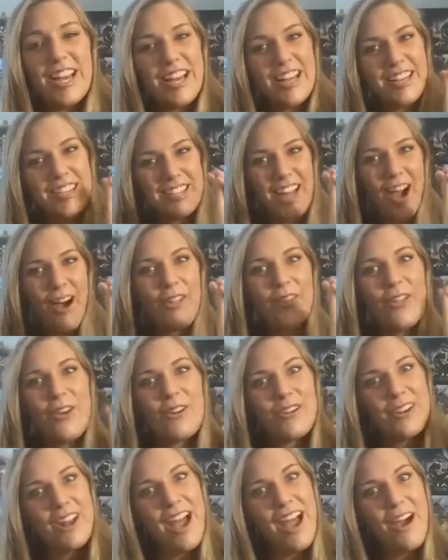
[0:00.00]

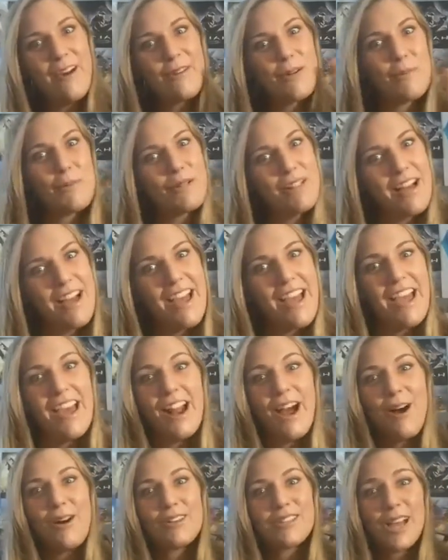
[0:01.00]
download now to play, and
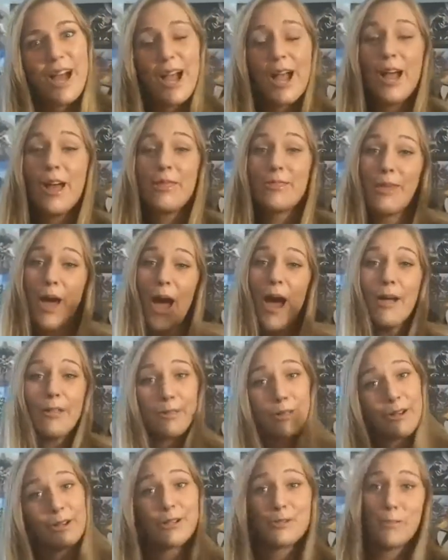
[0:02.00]
I was like, that
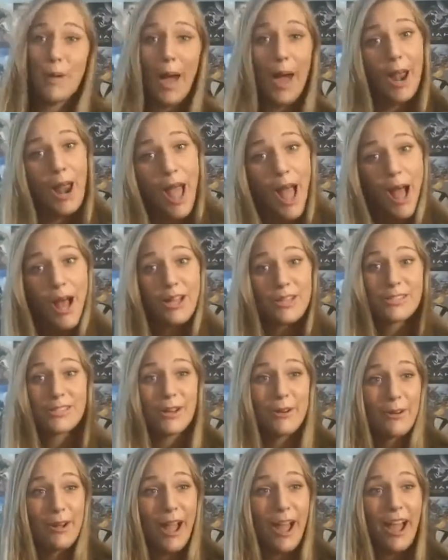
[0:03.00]
looks badass,
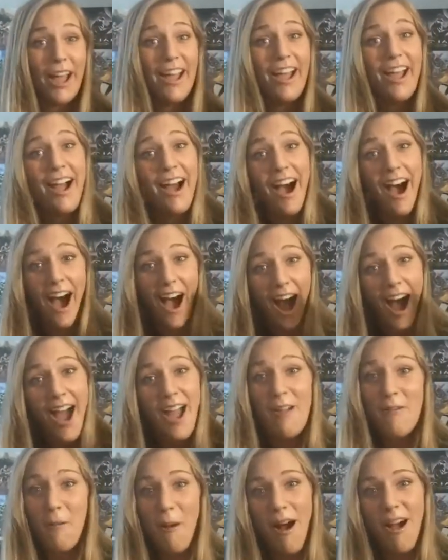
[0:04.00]
okay? I
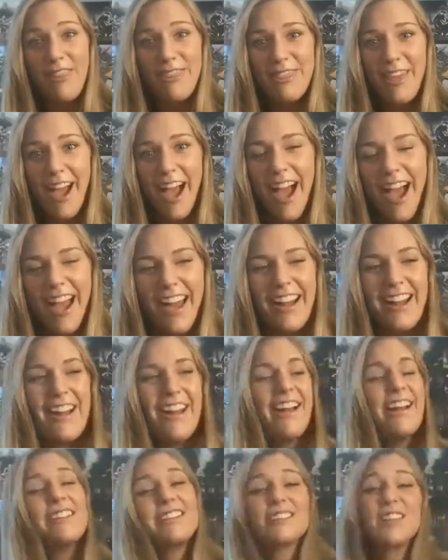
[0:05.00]
want that!
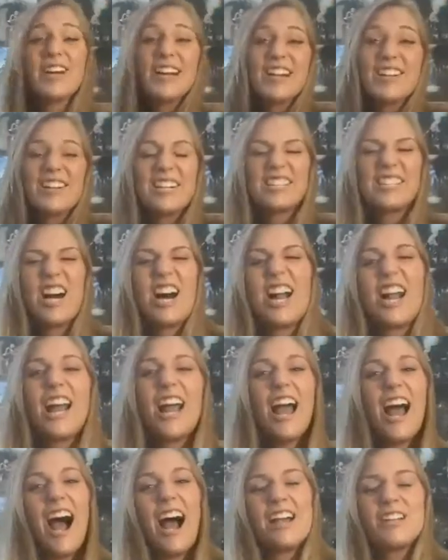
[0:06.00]
So I clicked on it,
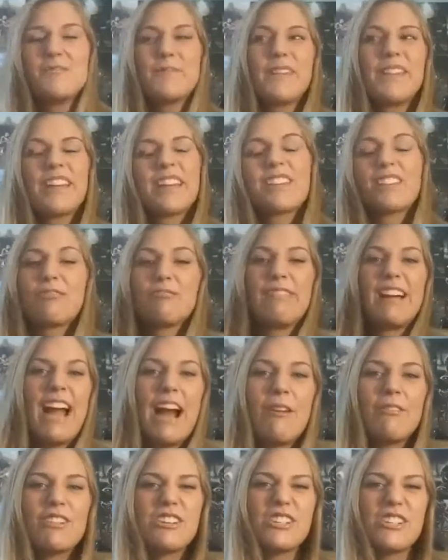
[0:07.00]
I spent like 3
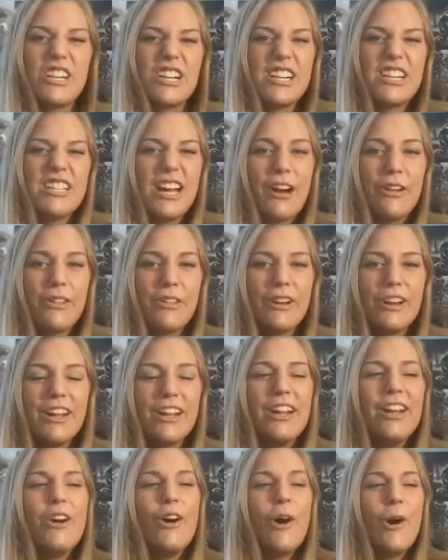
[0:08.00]
hours trying to download it,
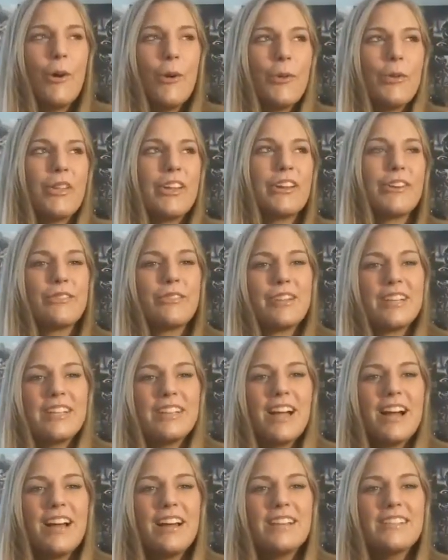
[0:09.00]
only to
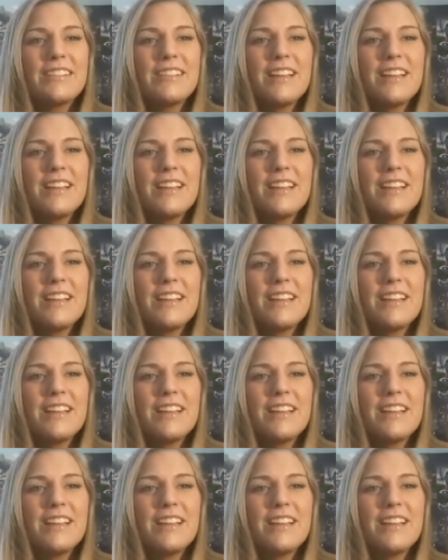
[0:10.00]
realize,